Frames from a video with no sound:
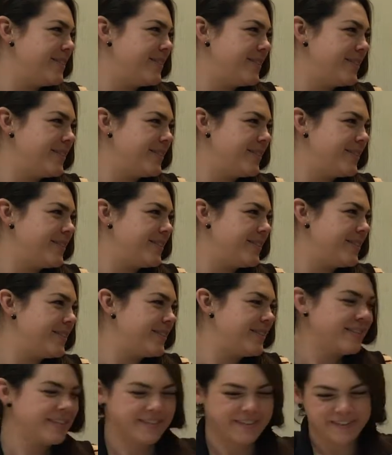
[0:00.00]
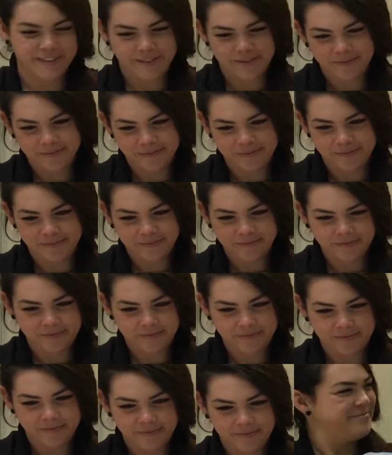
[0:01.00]

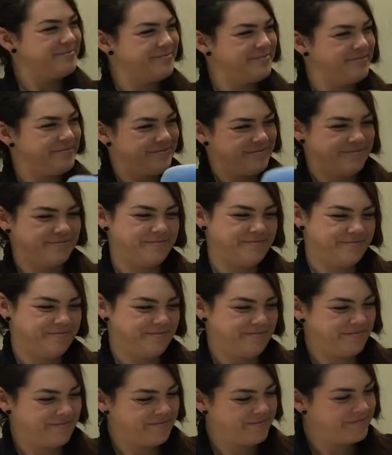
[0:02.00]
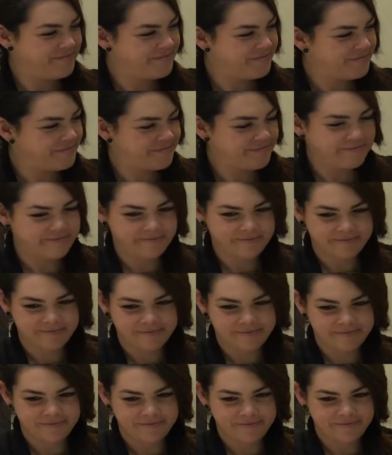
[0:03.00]

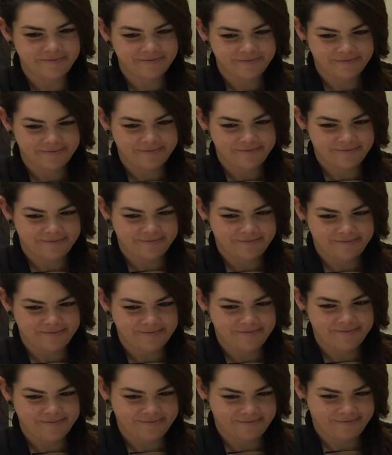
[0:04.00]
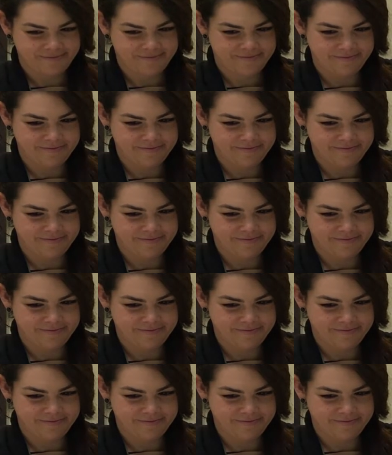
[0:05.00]
(silent)